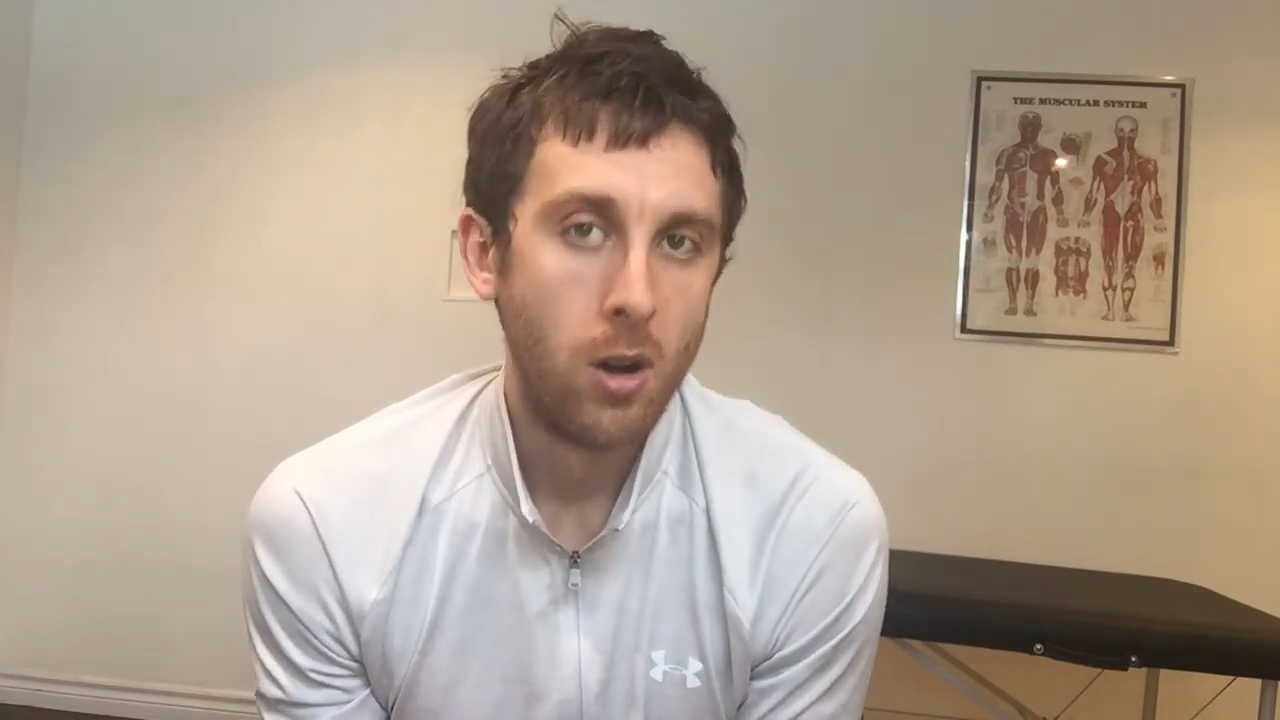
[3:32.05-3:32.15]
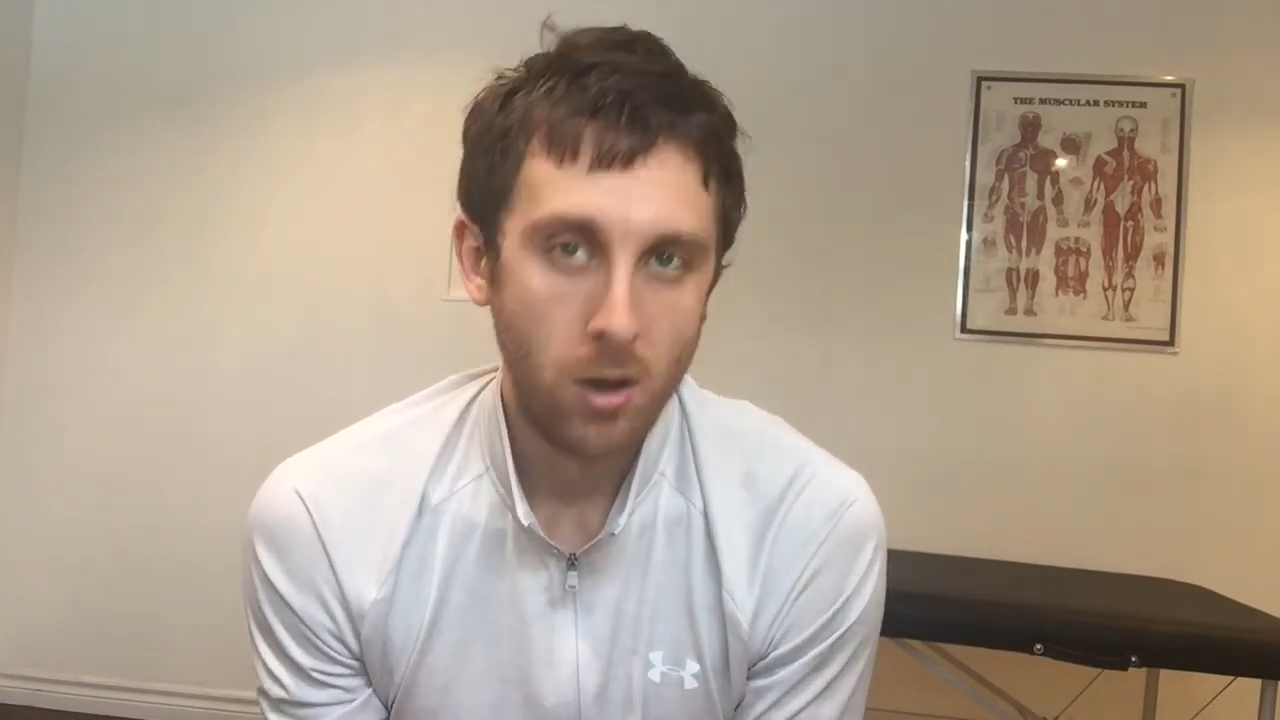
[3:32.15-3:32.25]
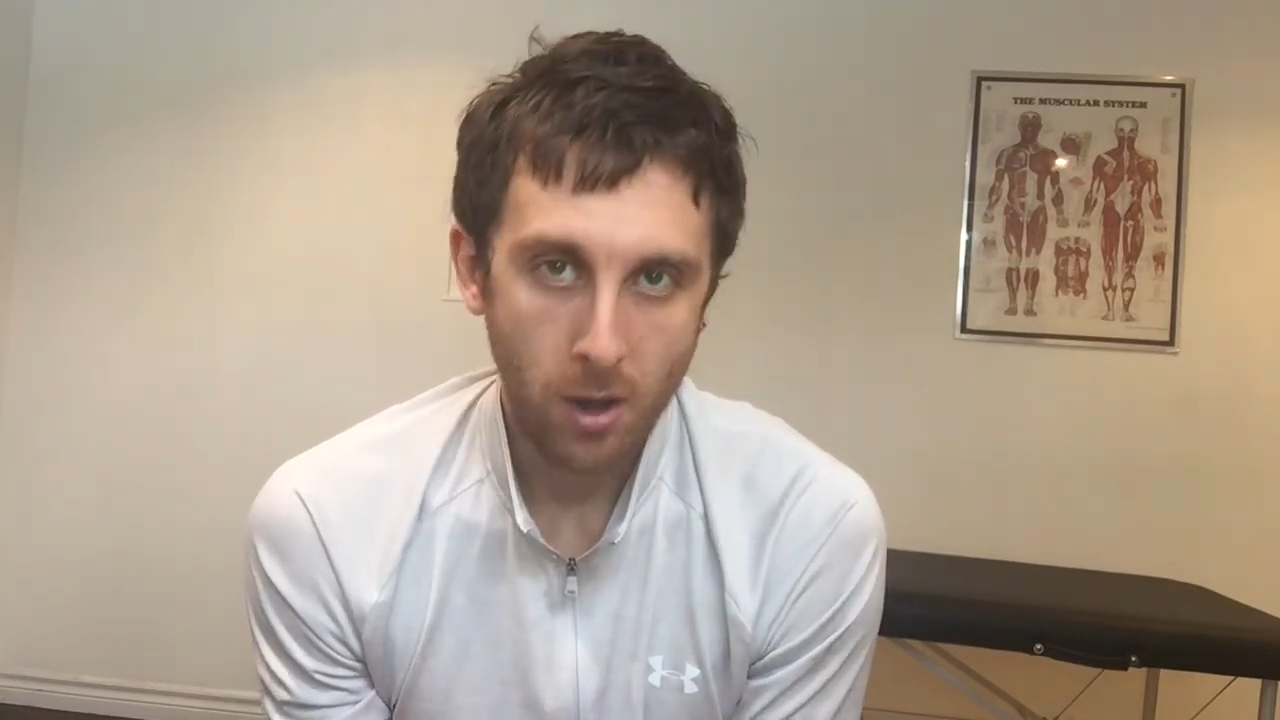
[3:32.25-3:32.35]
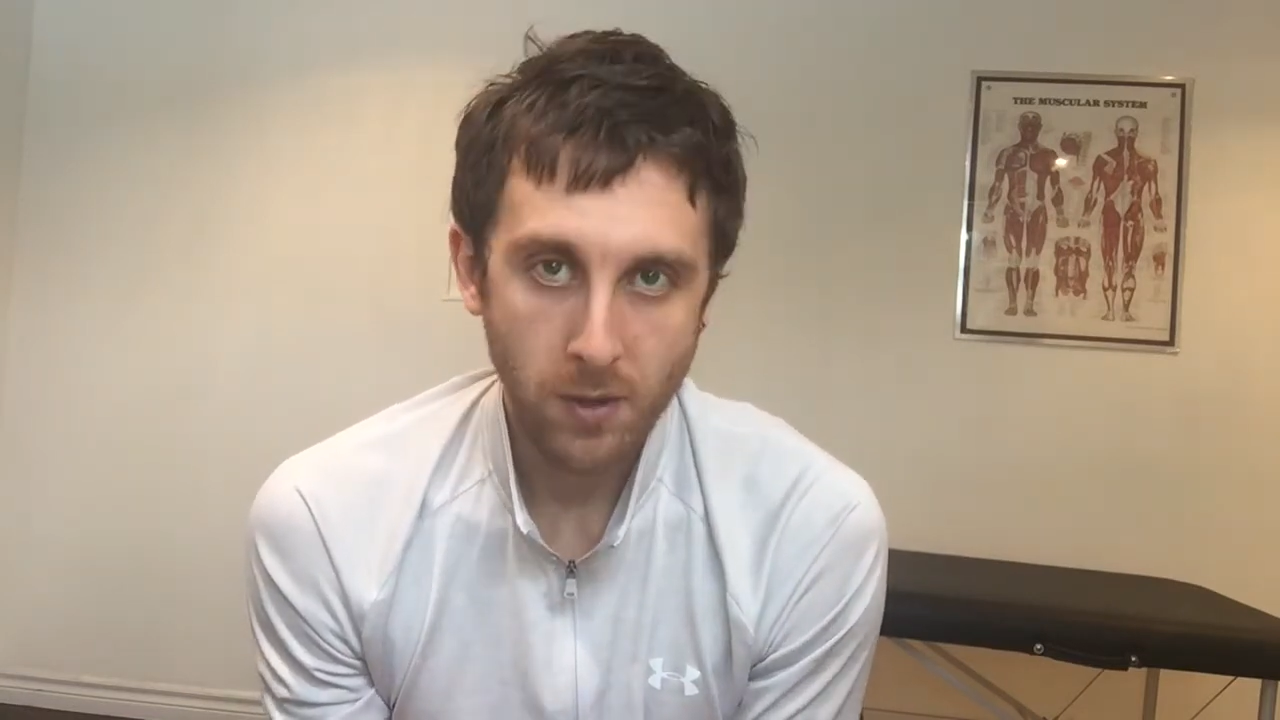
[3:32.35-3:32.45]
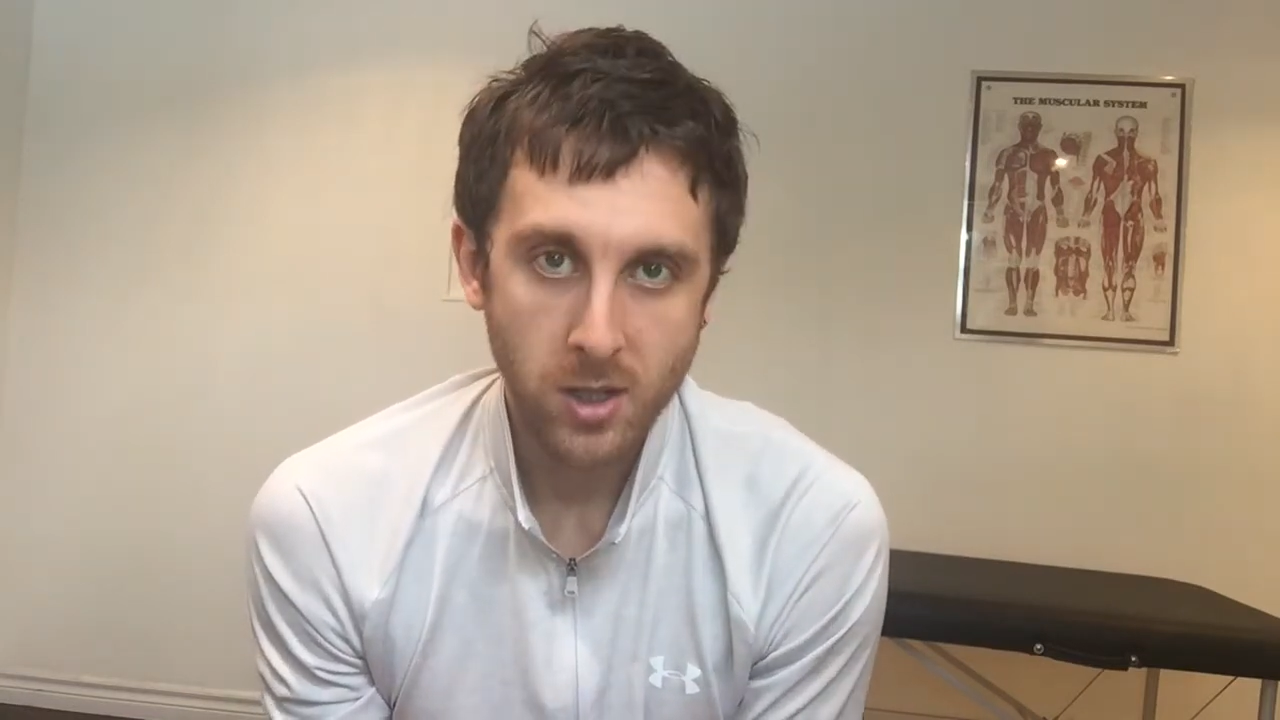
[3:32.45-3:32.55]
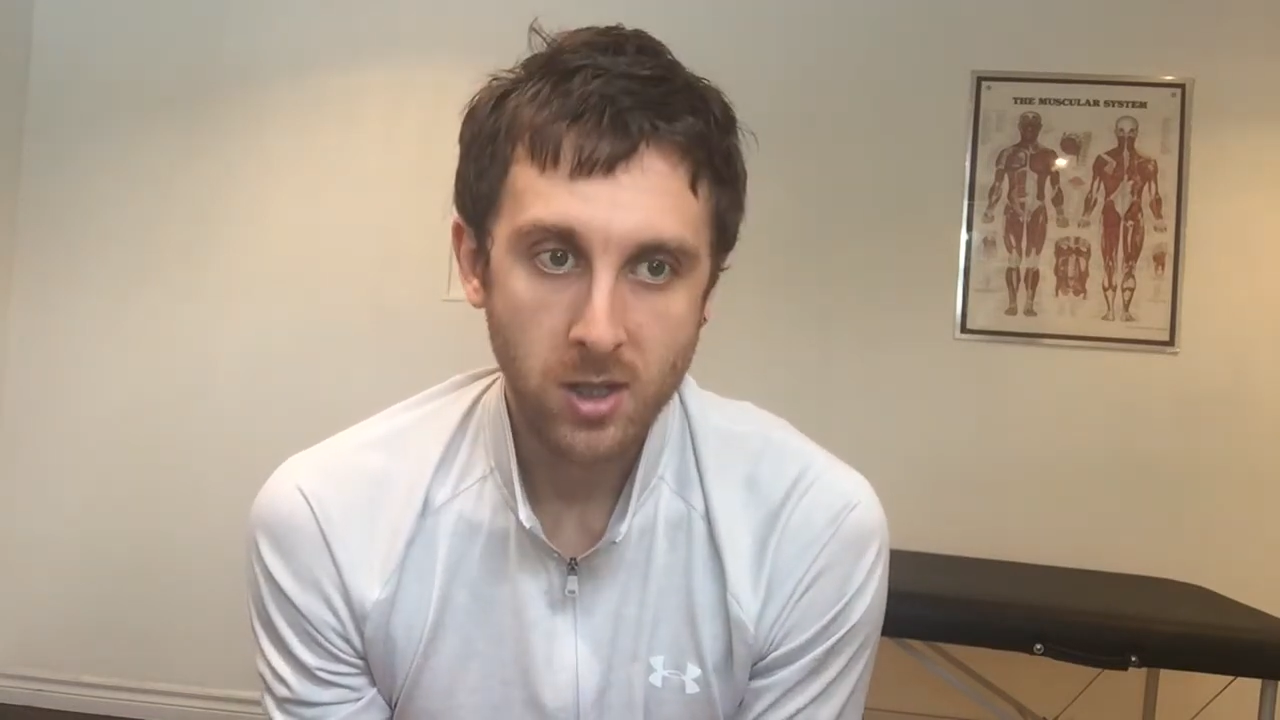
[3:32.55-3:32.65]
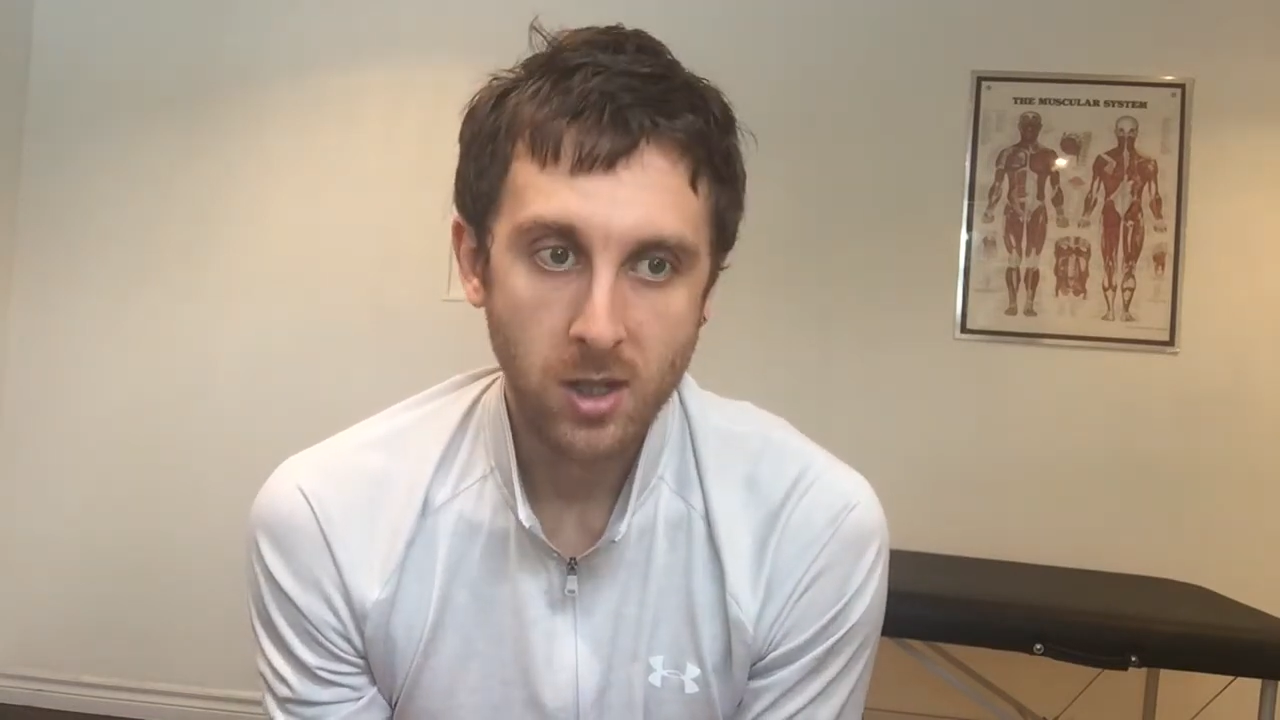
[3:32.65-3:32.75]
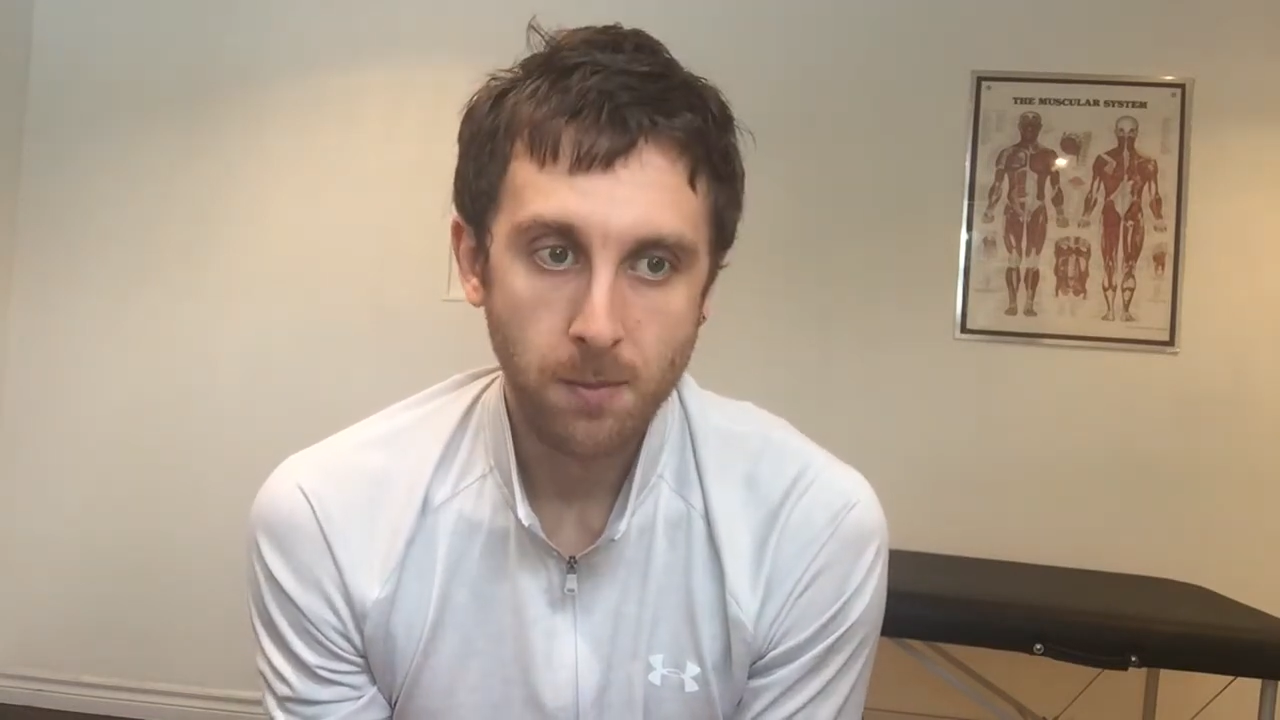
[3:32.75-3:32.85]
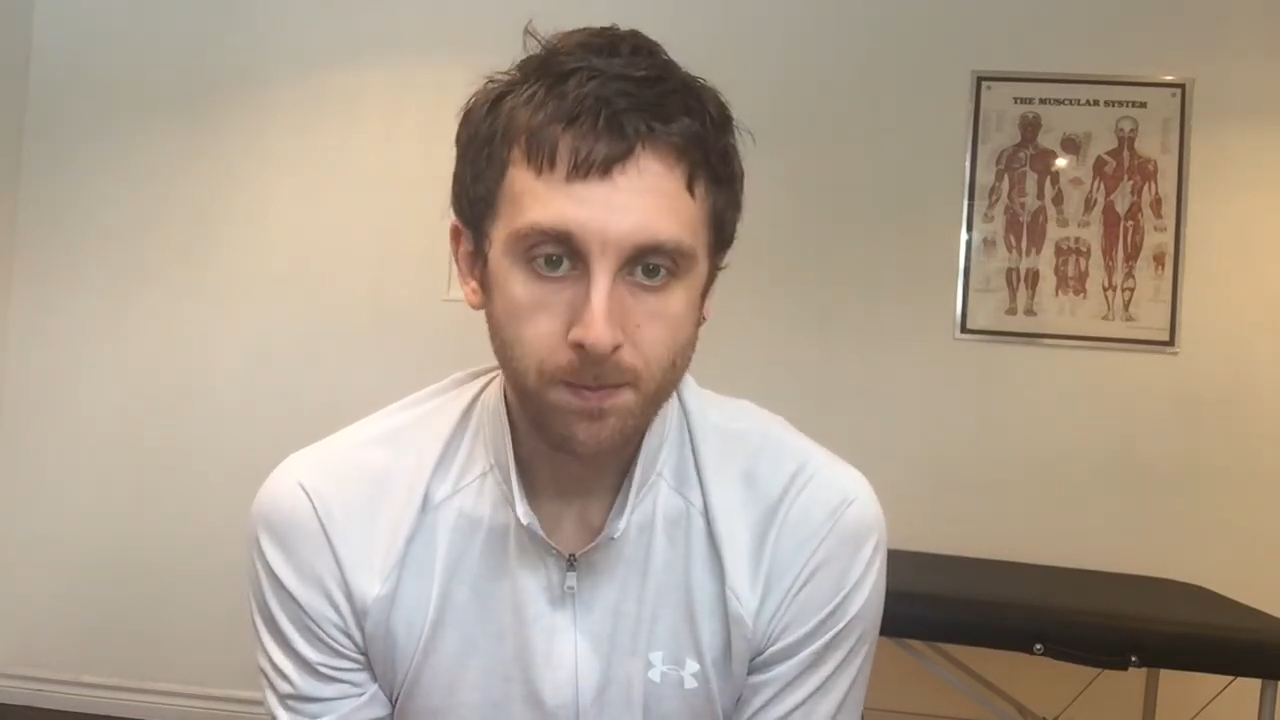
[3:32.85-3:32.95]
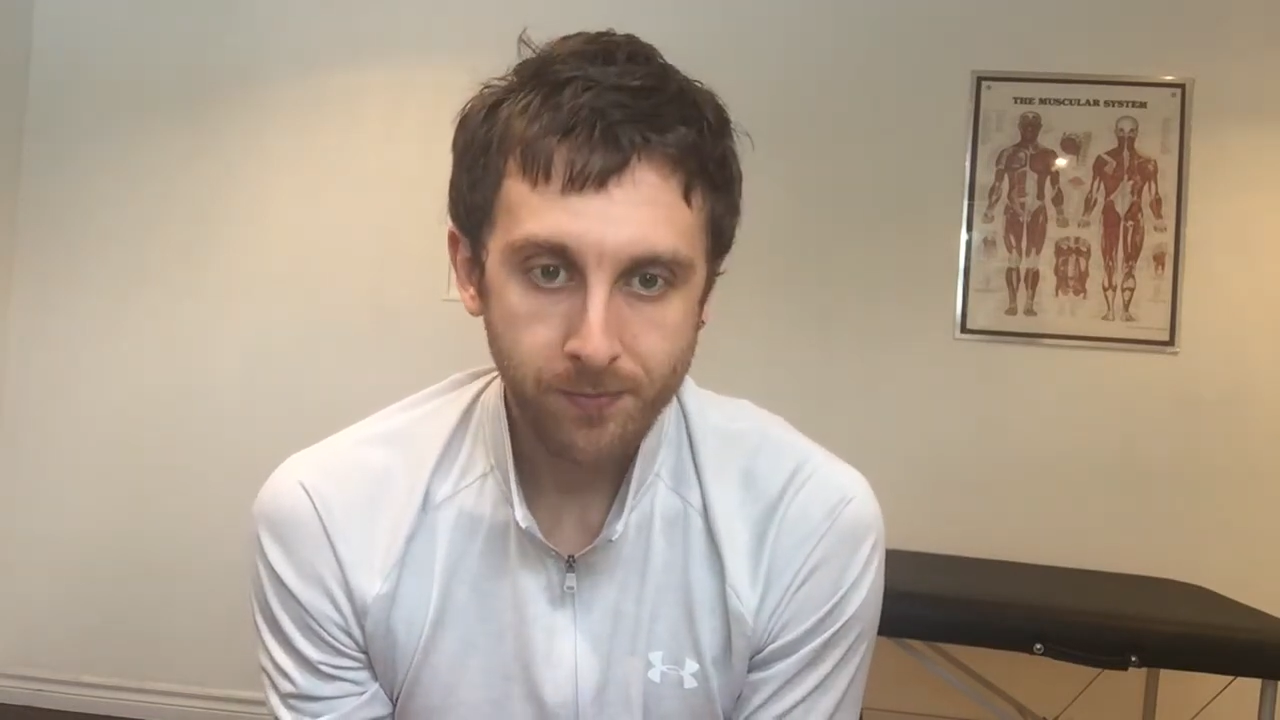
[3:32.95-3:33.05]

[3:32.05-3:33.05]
Obviously,